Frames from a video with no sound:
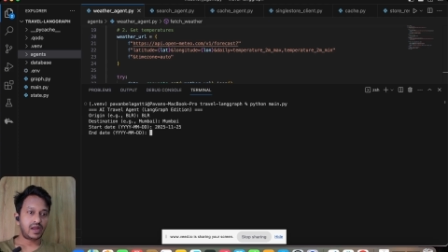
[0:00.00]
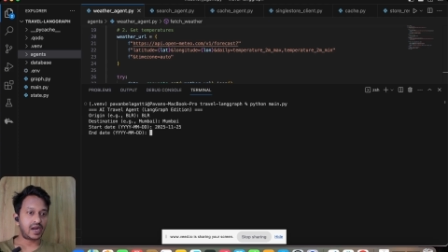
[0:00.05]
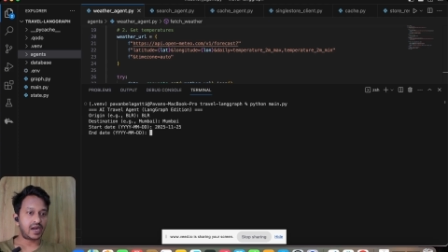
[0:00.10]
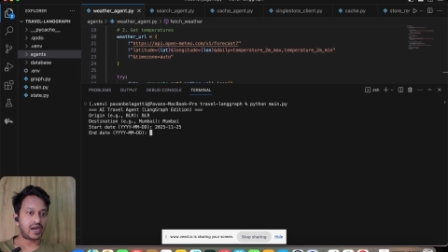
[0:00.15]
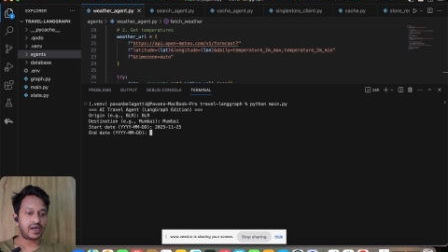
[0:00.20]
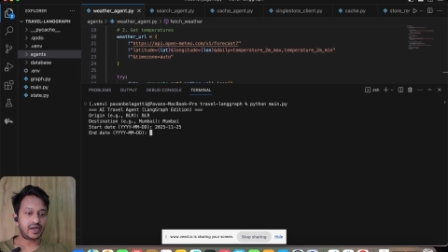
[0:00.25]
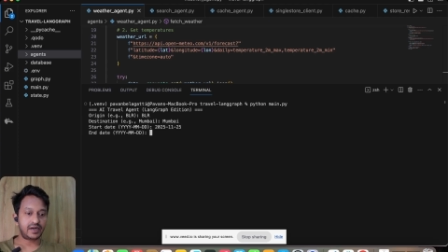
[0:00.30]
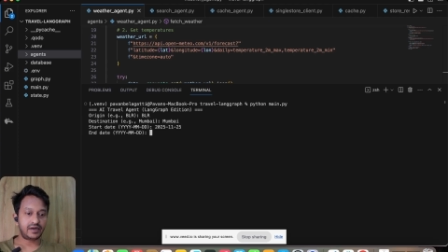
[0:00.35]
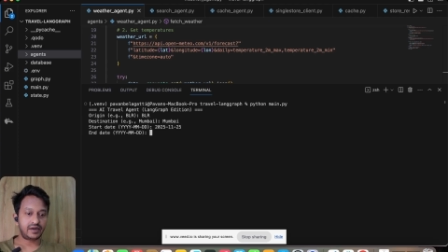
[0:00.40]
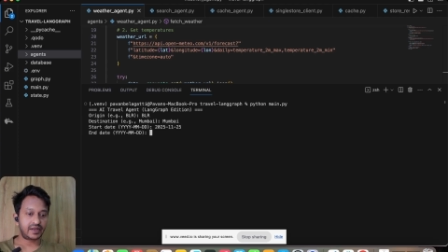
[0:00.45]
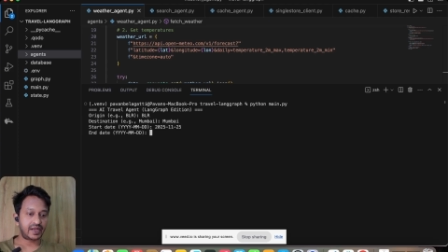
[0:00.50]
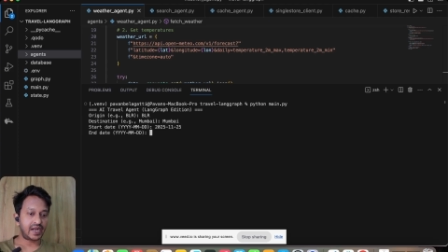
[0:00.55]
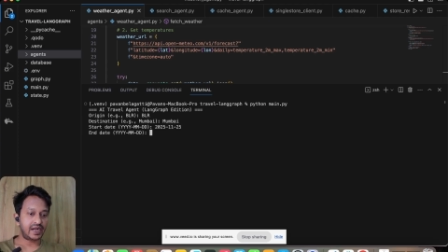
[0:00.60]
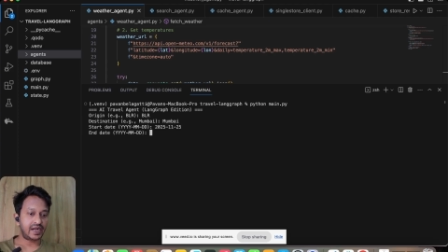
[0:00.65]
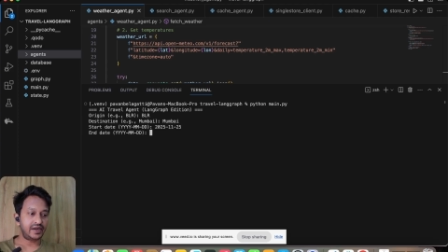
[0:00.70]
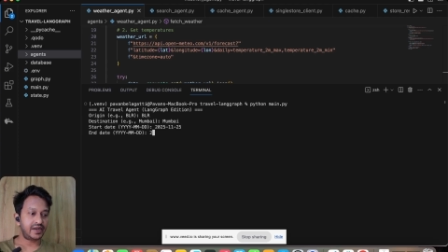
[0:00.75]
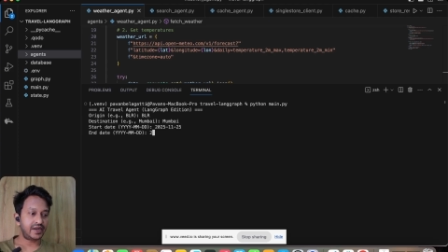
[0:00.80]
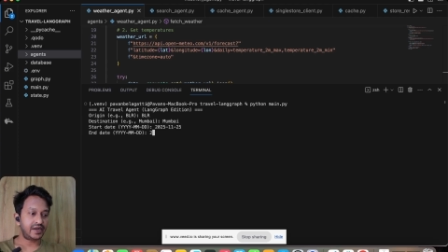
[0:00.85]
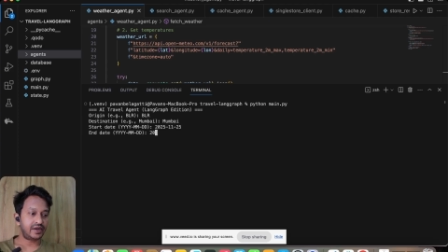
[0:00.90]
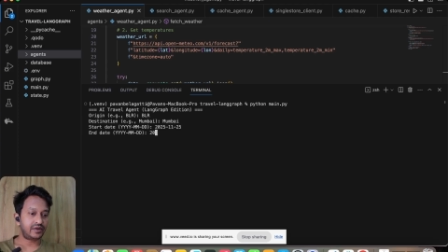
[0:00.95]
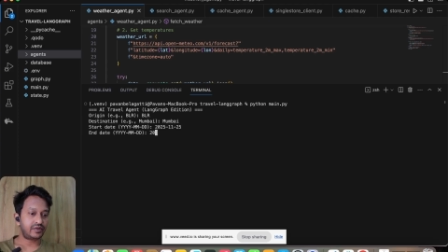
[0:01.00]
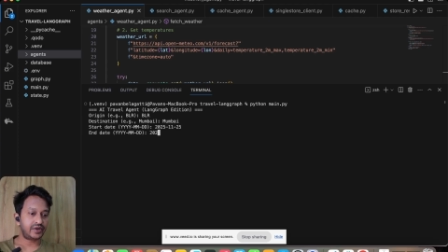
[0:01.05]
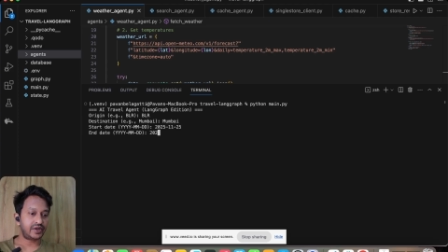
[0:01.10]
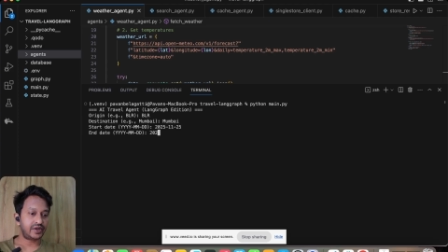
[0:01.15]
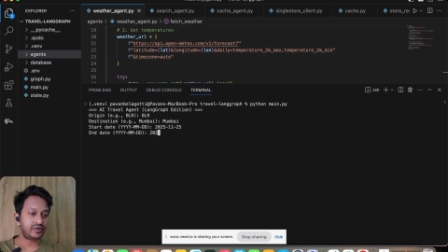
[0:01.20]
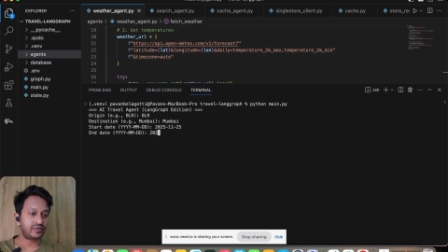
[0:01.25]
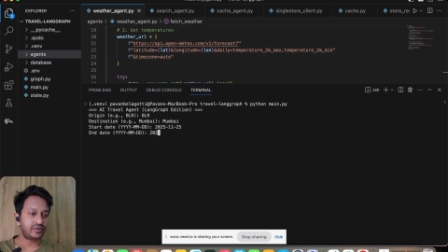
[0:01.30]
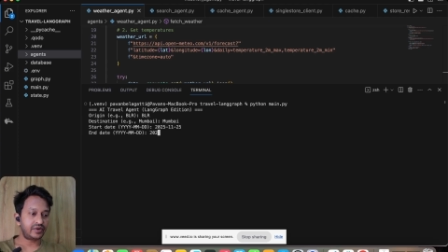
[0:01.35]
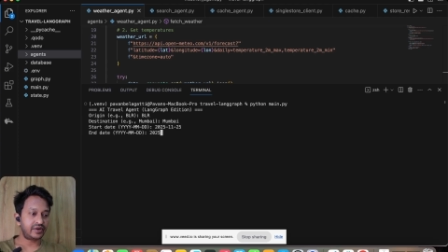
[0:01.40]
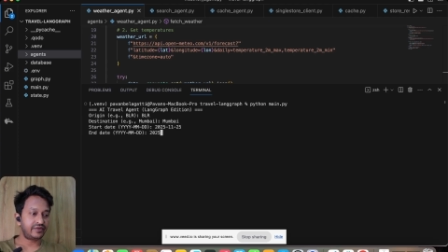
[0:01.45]
and end date
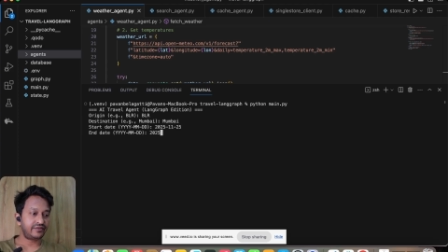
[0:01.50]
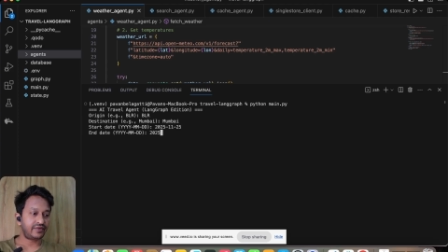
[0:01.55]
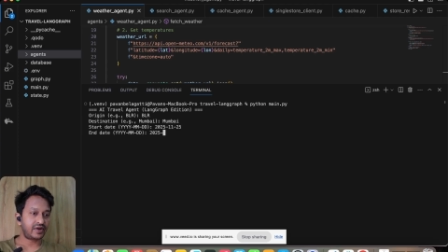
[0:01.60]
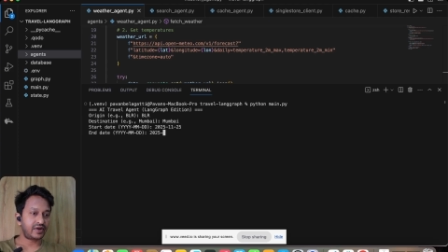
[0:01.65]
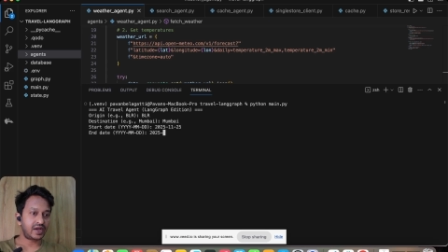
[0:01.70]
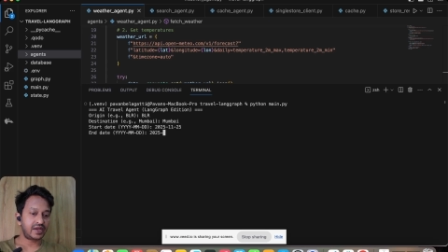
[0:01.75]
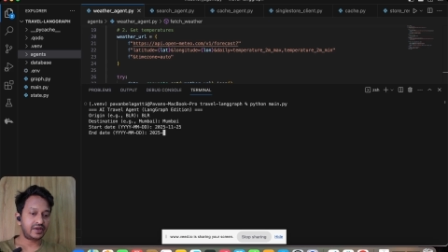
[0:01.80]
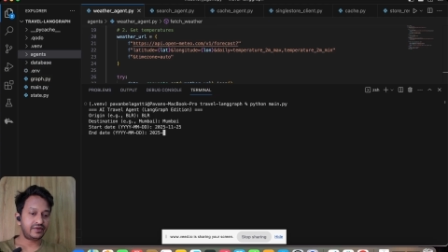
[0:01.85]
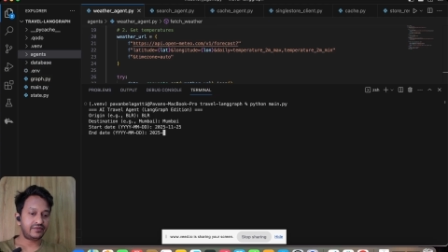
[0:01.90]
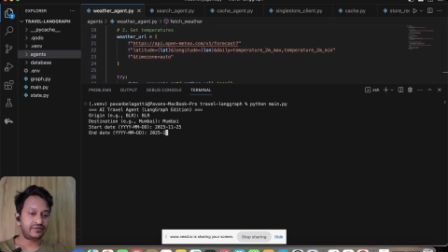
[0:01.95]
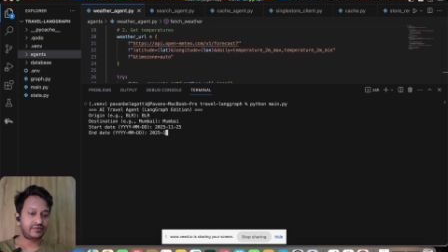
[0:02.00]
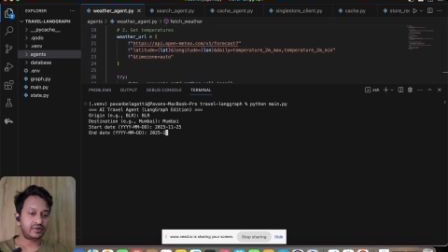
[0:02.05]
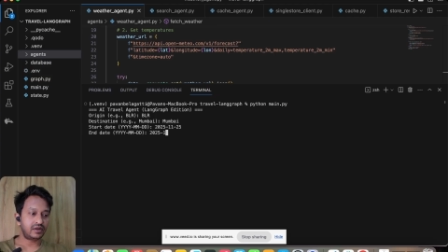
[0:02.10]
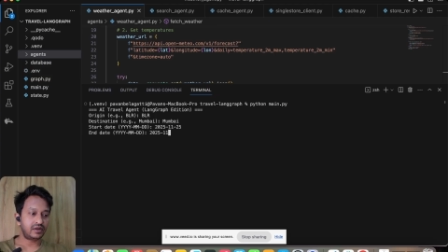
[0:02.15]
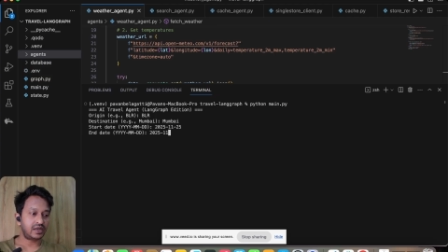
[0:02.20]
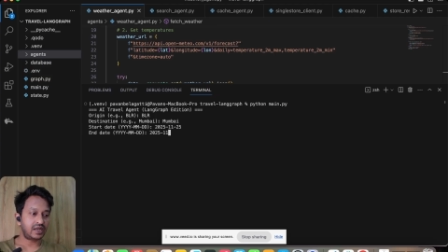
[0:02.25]
2025